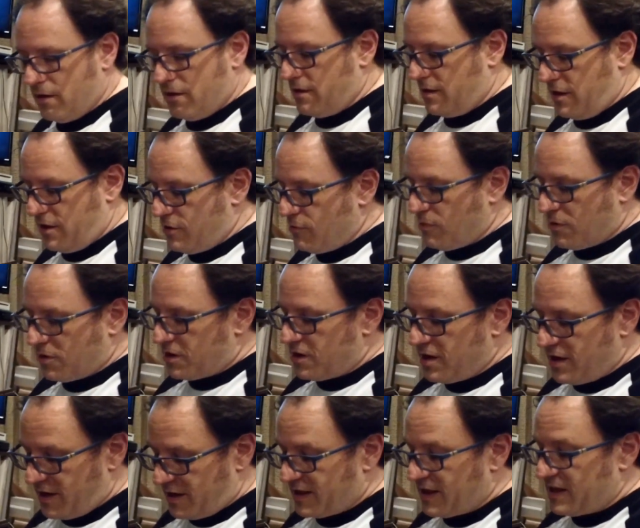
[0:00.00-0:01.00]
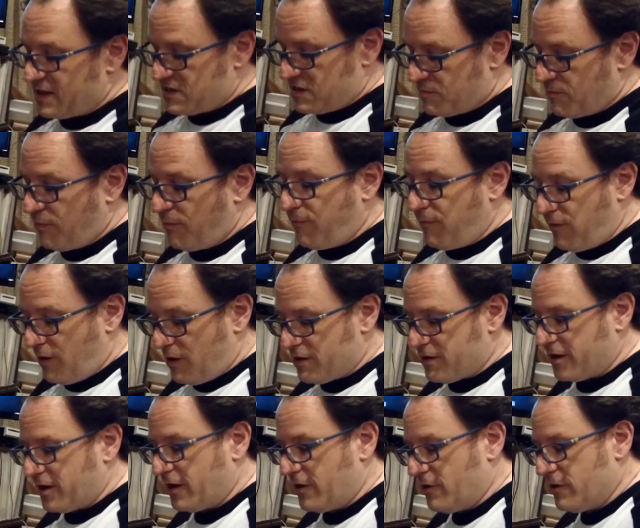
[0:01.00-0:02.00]
You weren't kidding. That is some
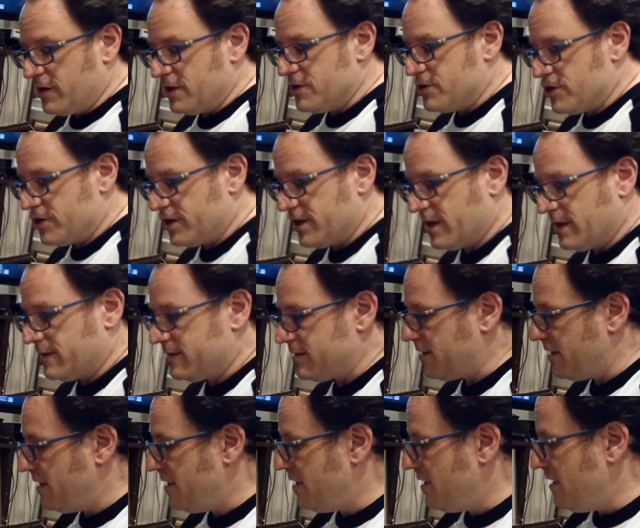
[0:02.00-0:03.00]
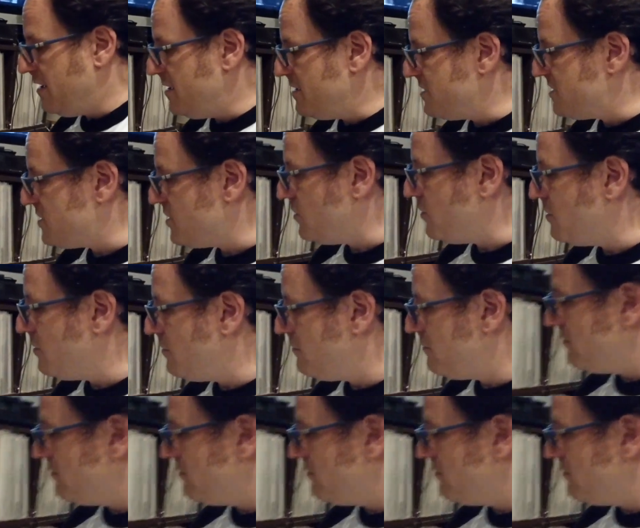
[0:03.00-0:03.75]
fucking good shit. So,